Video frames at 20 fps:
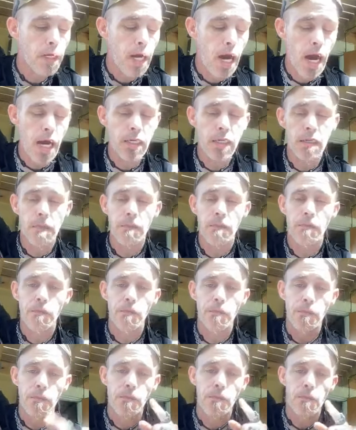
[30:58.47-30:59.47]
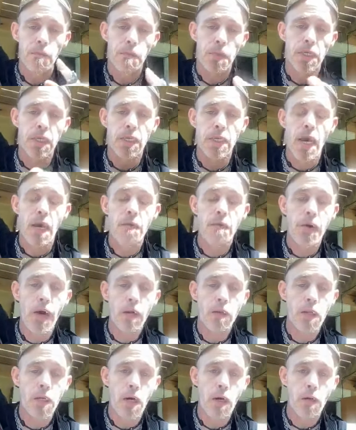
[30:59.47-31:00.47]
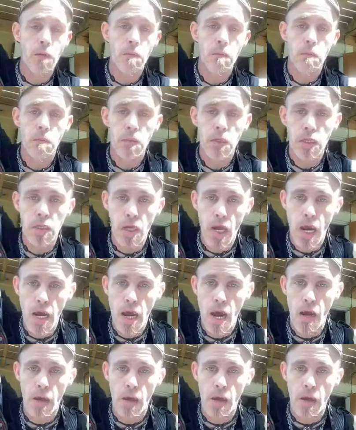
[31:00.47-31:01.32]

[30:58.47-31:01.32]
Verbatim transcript: guys, be safe out there, stay